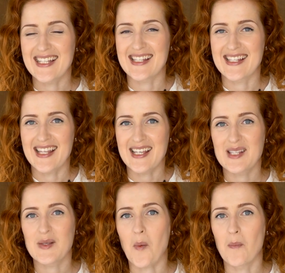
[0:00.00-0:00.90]
It's
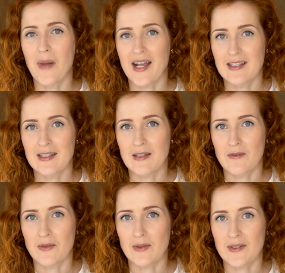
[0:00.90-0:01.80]
this
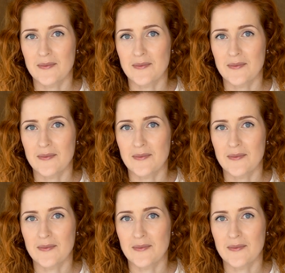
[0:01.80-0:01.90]
binding foot.